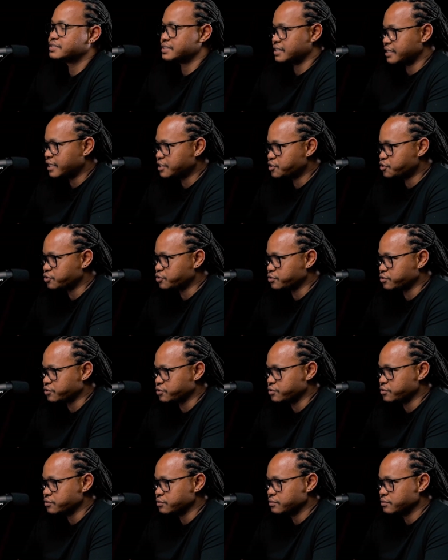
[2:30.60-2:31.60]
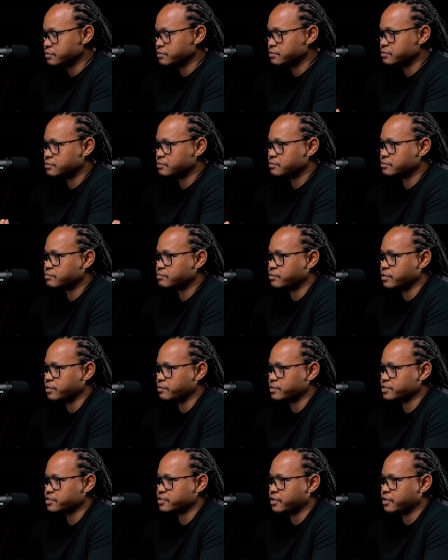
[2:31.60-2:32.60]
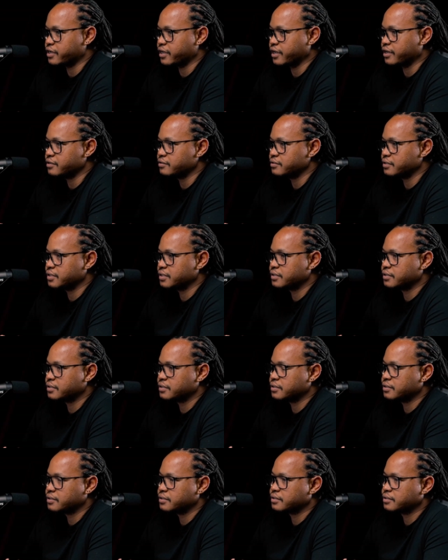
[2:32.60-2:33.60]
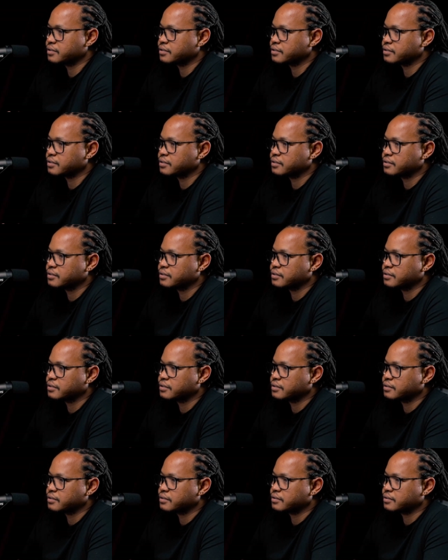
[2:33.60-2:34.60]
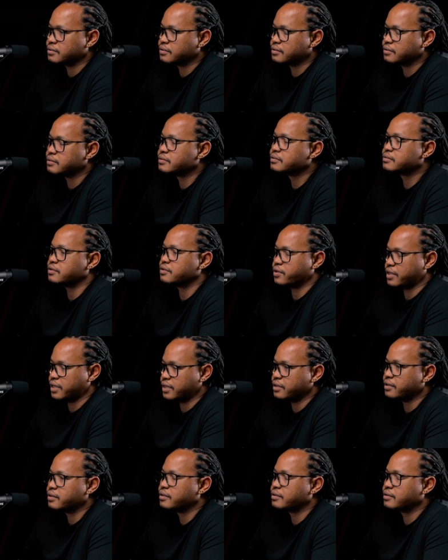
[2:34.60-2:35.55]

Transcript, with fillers: Was it natural to you? For me, it was when you very, were starting out. Um, yeah, I think so. Okay.